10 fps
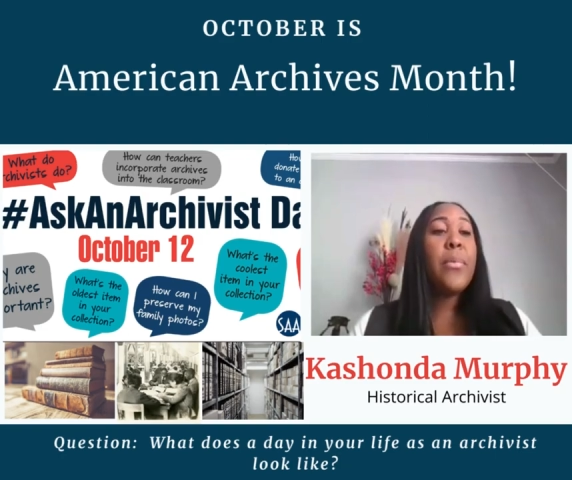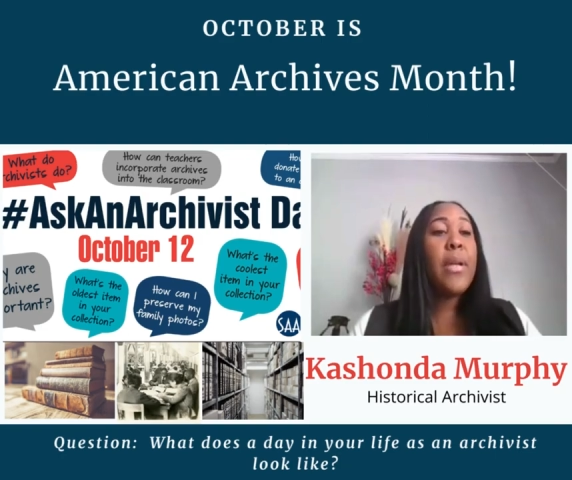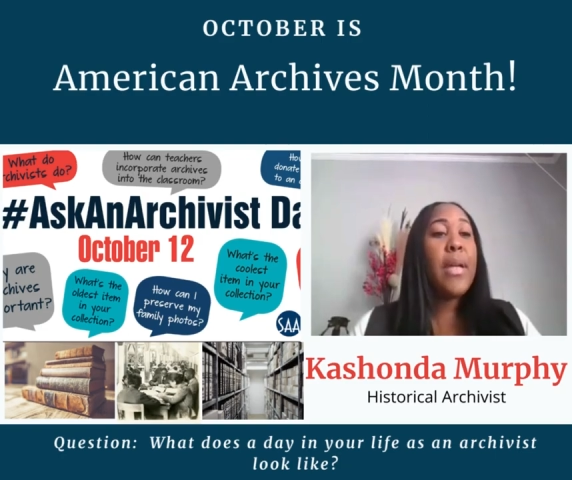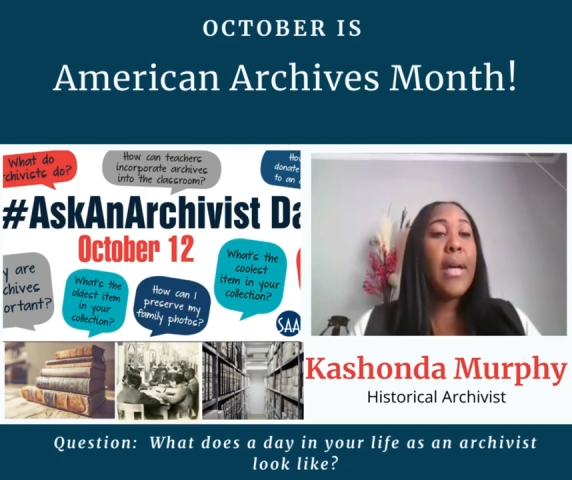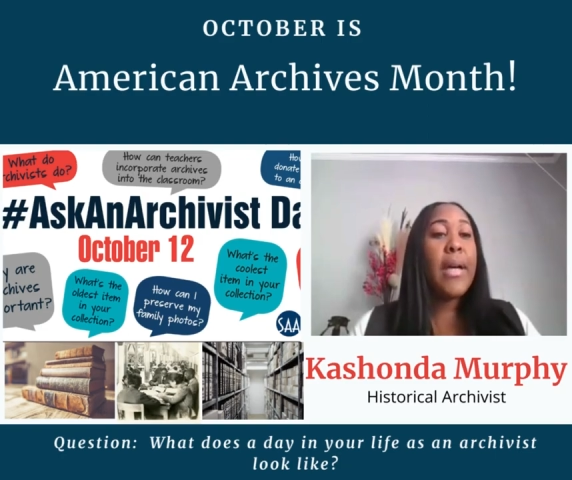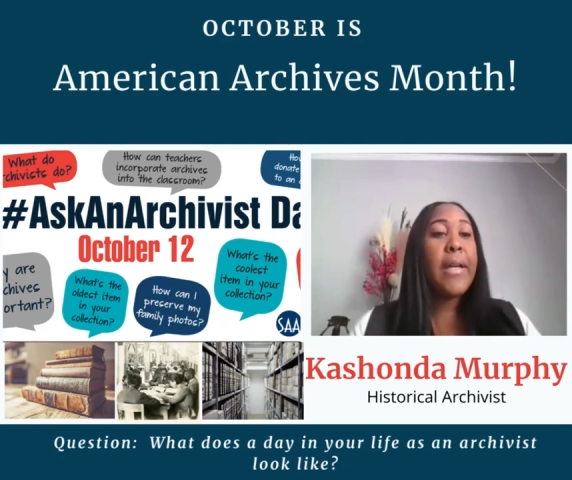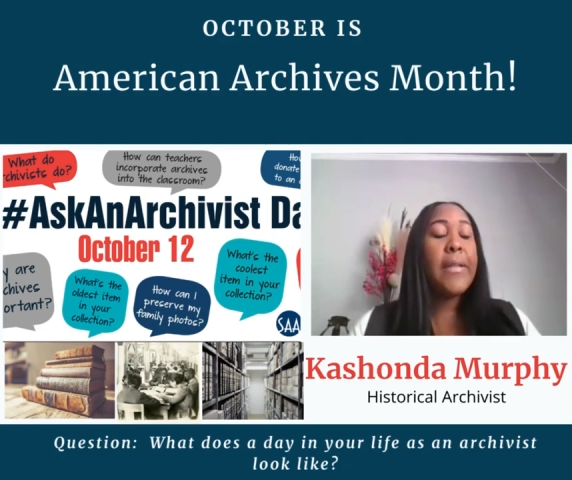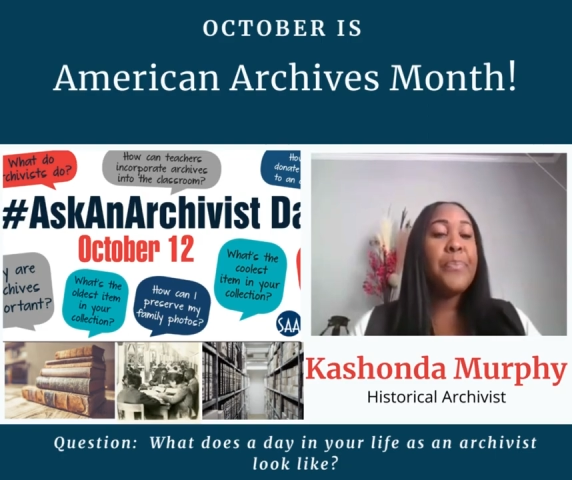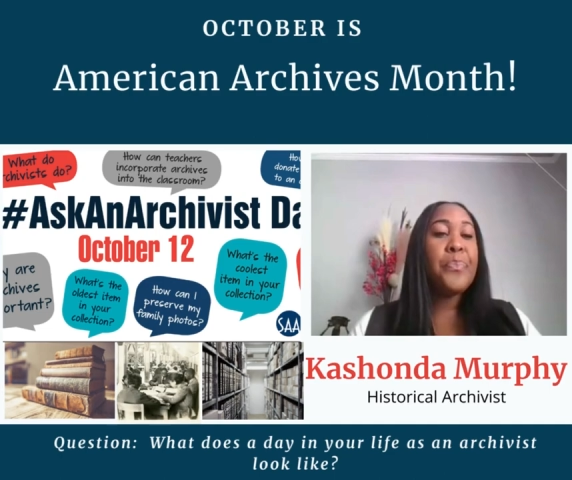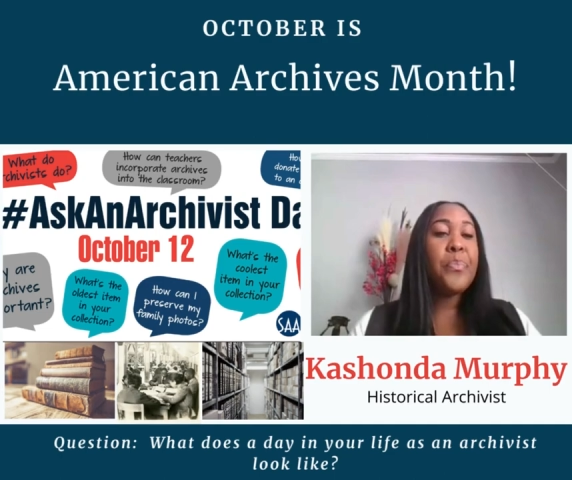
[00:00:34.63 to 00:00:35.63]

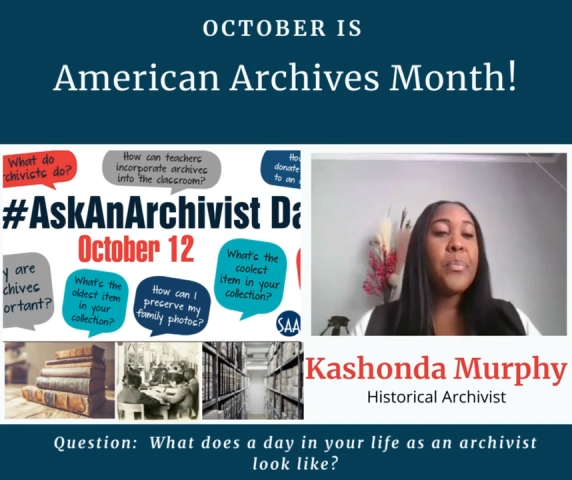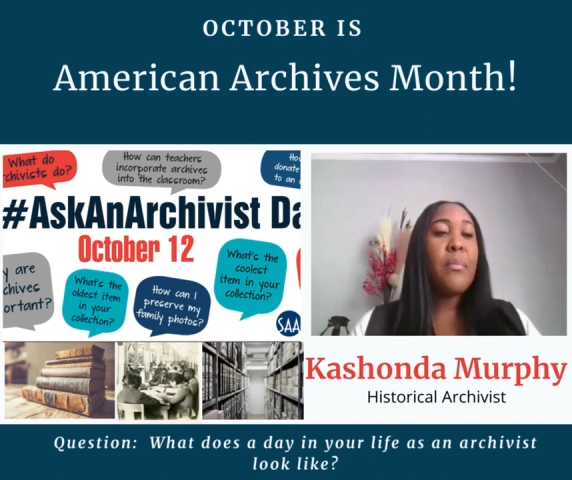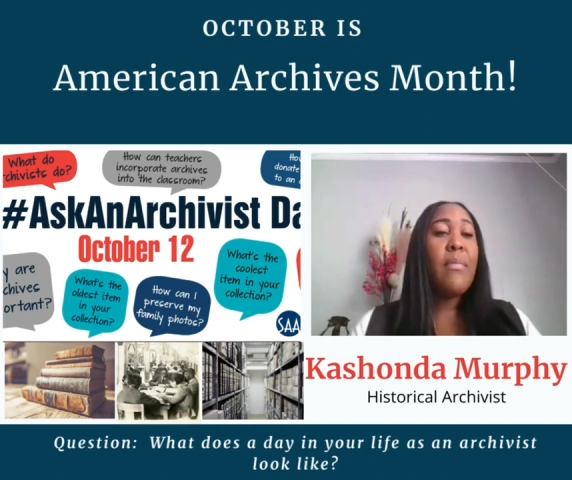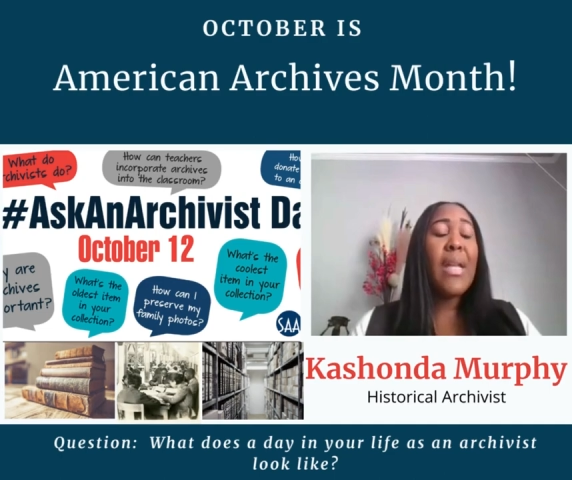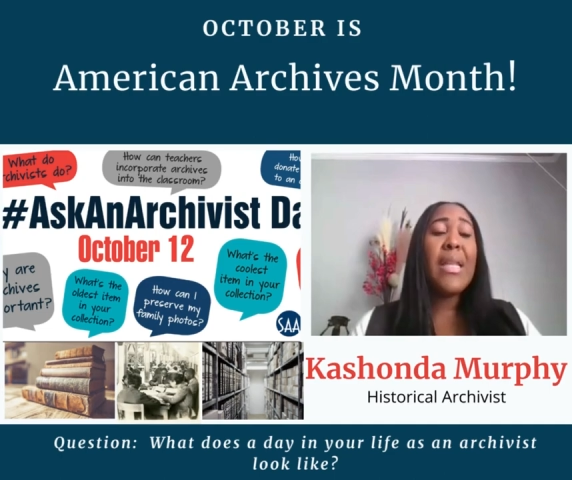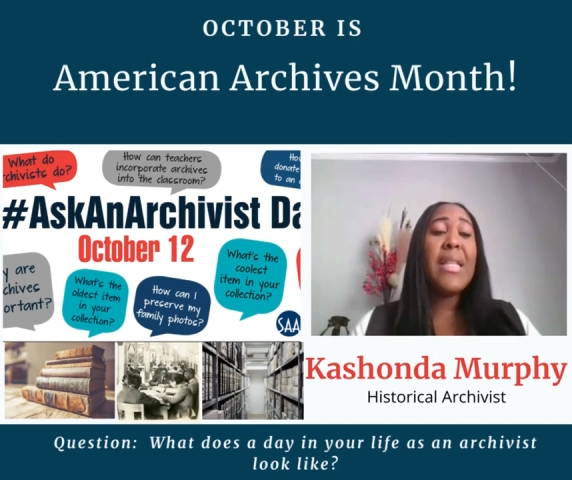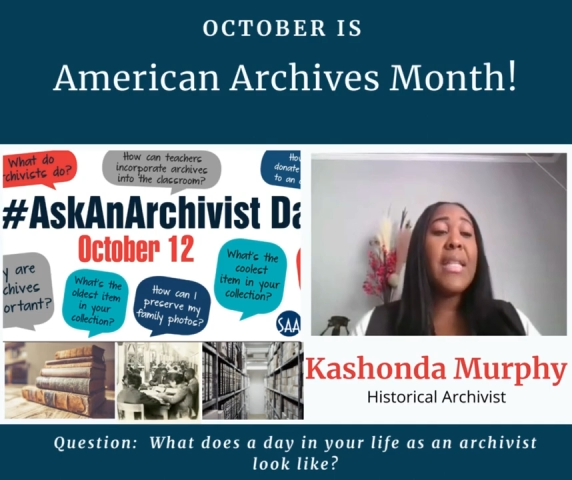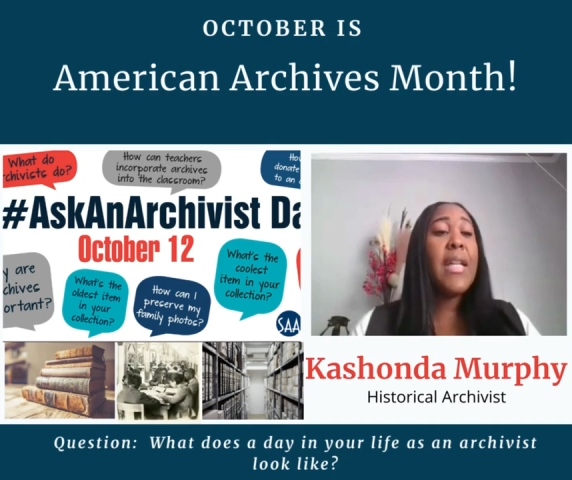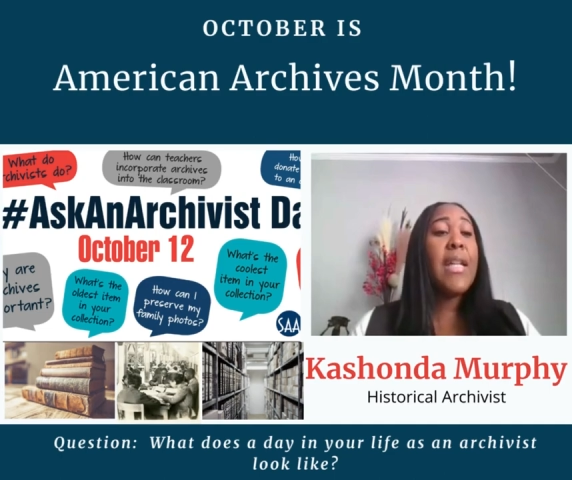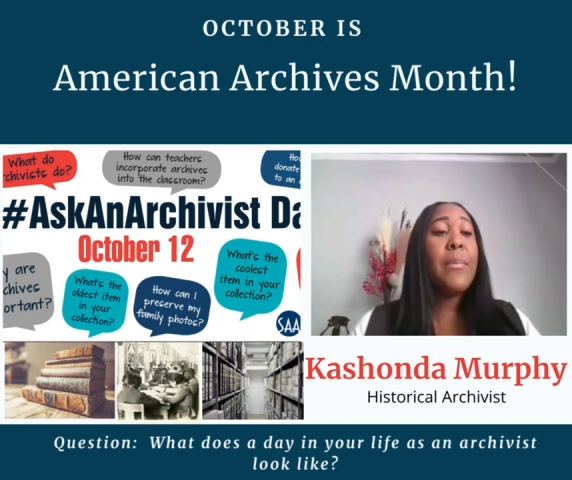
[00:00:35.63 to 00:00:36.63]
boycott, the
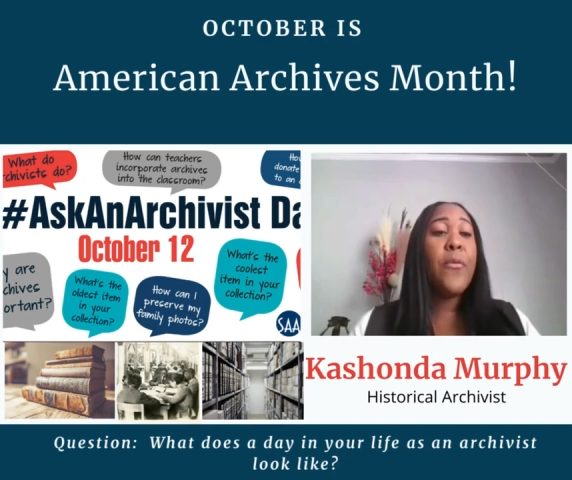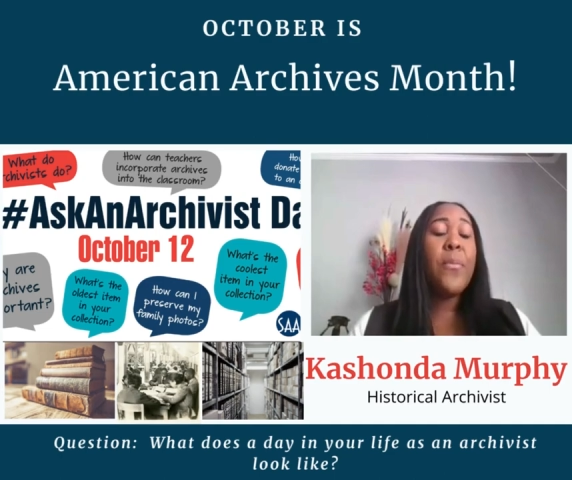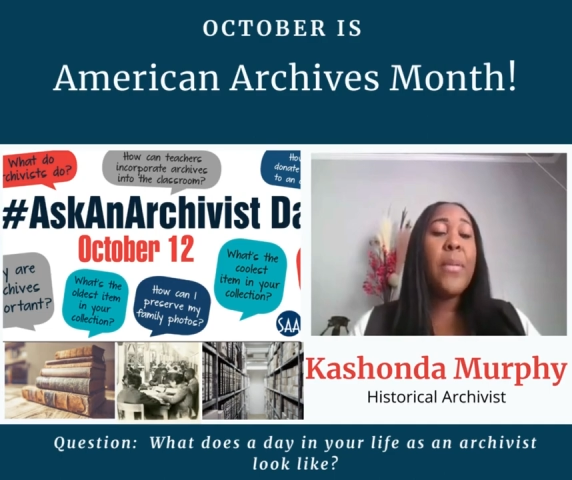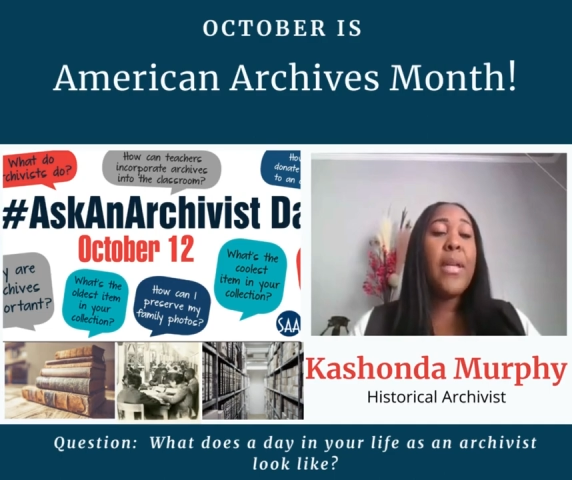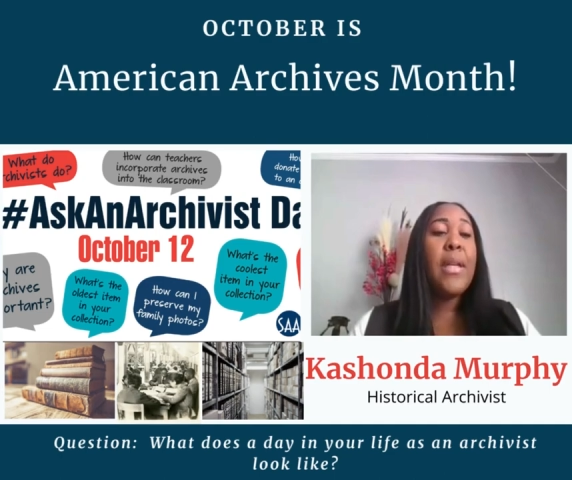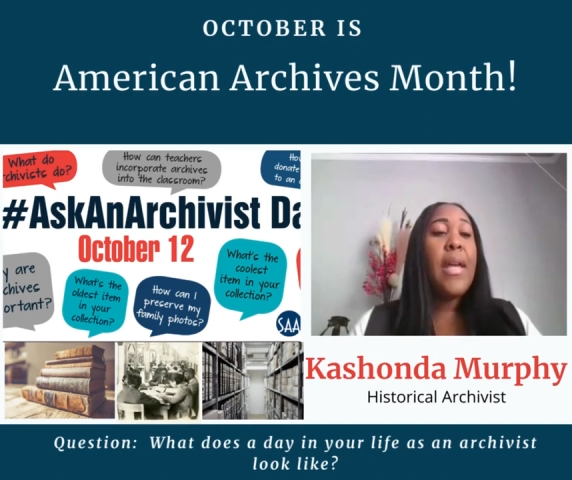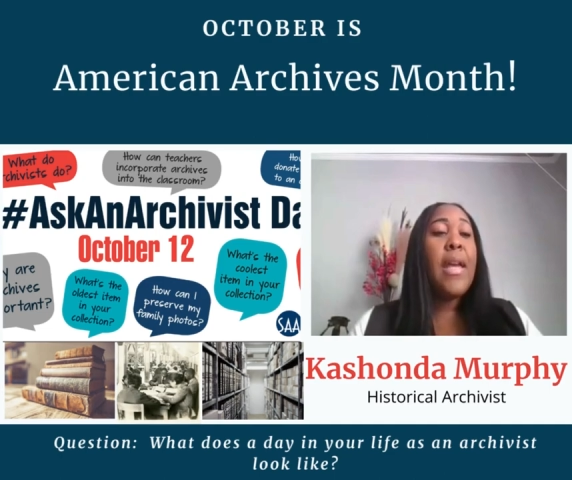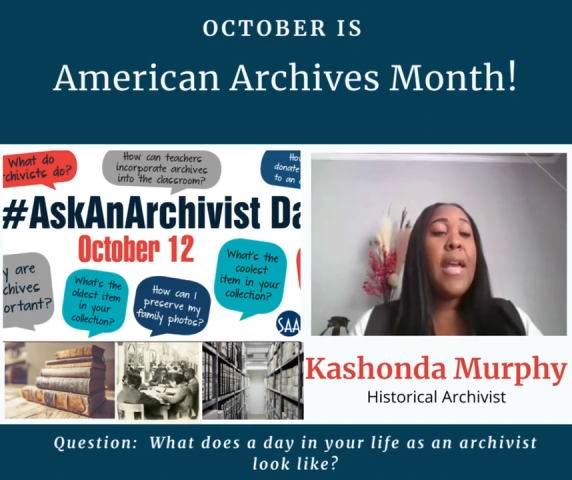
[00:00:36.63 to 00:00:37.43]
sit-in movement.